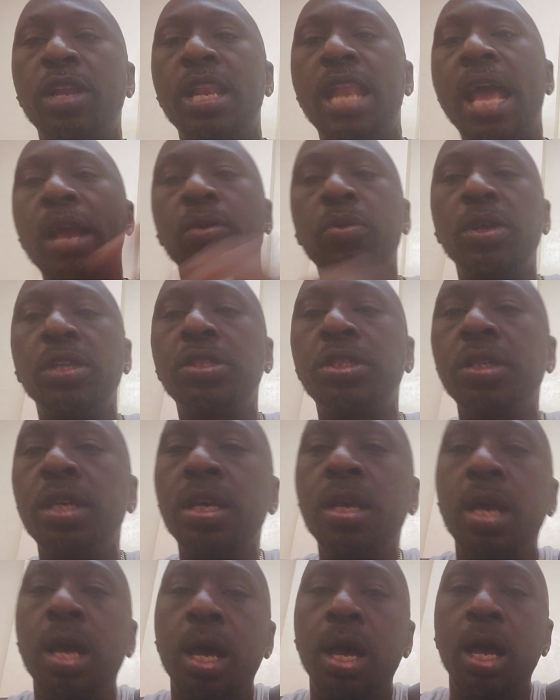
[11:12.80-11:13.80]
language,
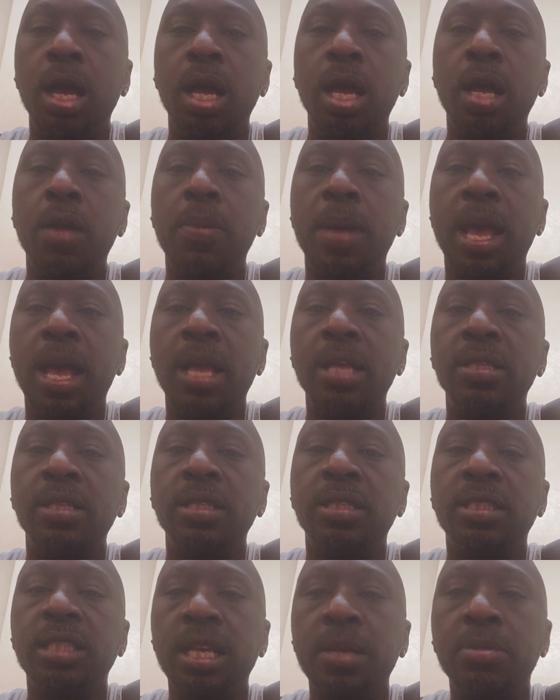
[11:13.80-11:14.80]
and
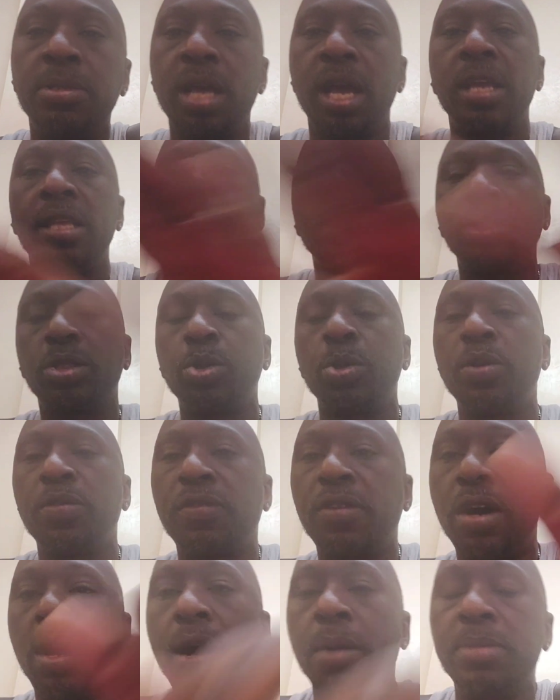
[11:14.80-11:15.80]
it seems like they sort
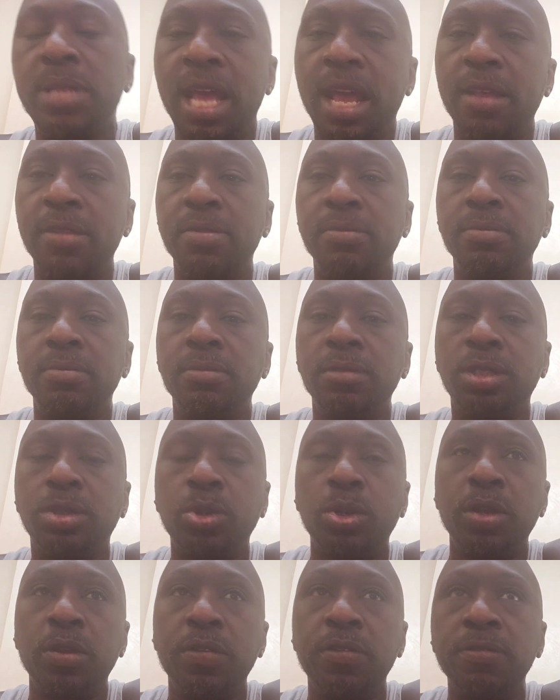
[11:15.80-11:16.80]
of calmed that
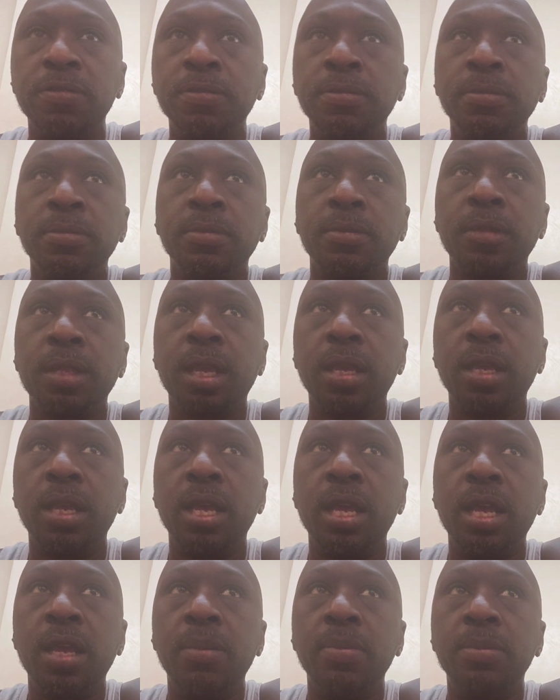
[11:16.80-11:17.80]
sort of
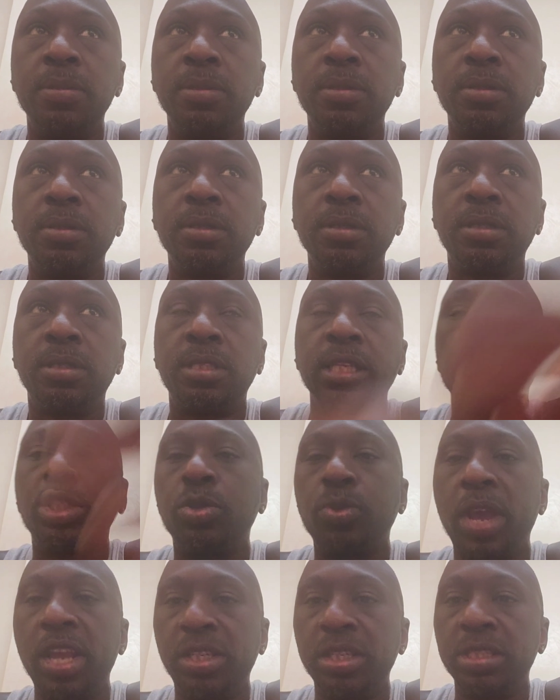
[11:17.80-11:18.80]

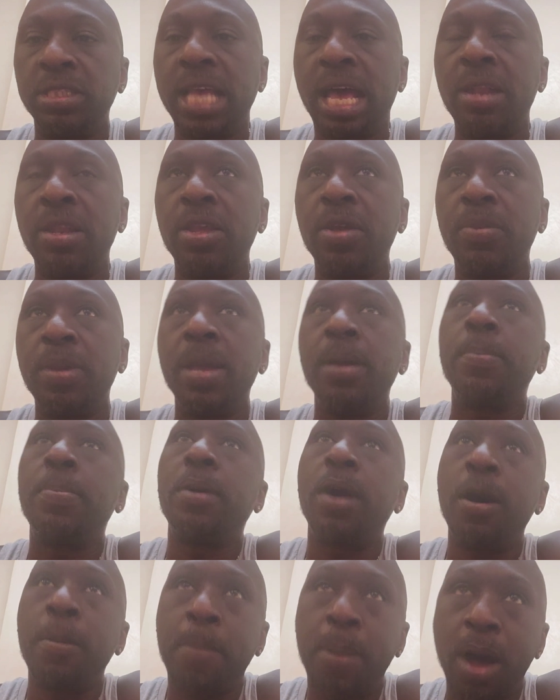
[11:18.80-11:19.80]
situation down a little bit,
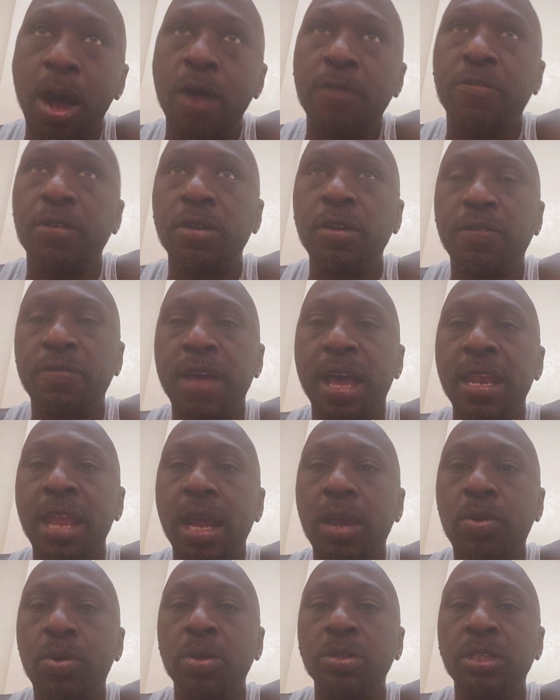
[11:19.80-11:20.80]
apart from the fact
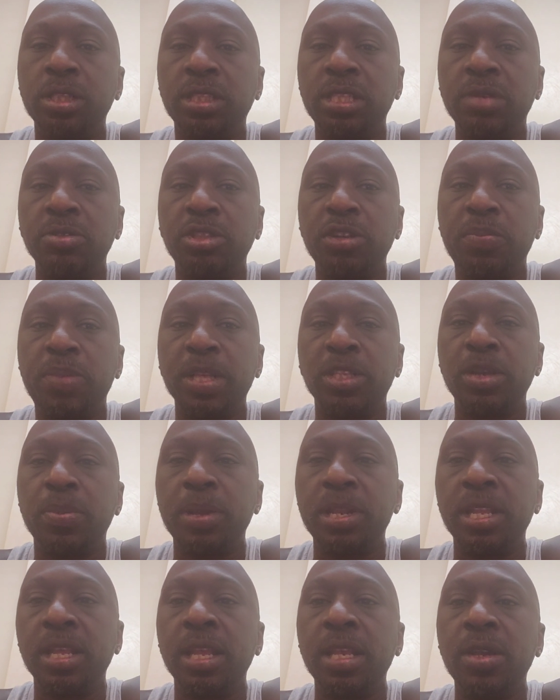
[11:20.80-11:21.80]
that Kwanzaa seems to have picked up
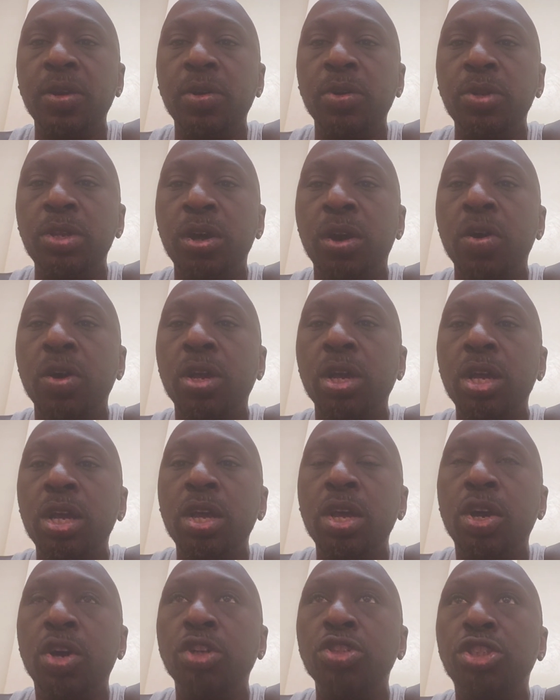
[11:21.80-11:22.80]
a little knock
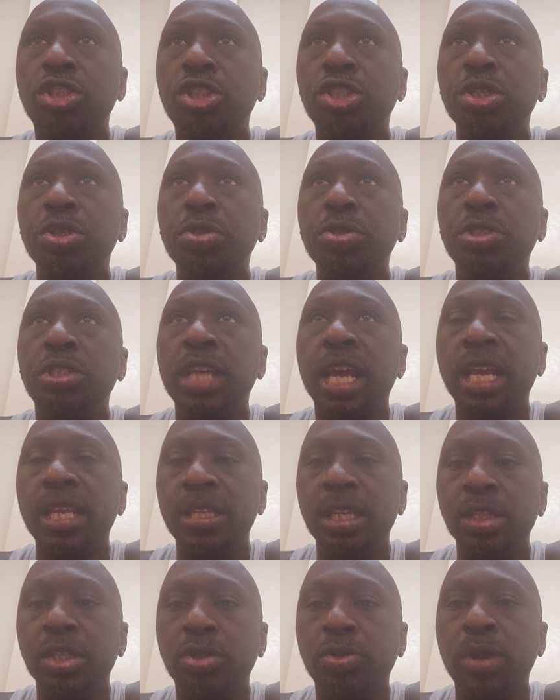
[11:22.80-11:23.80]
on Tuesday and
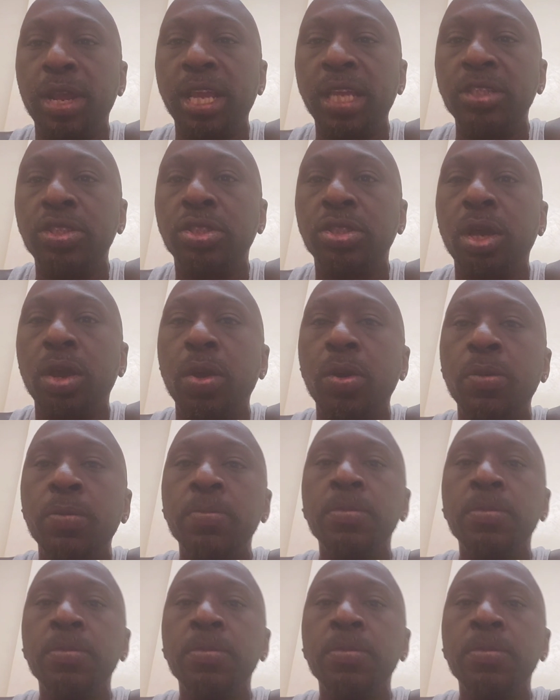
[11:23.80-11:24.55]
didn't train. So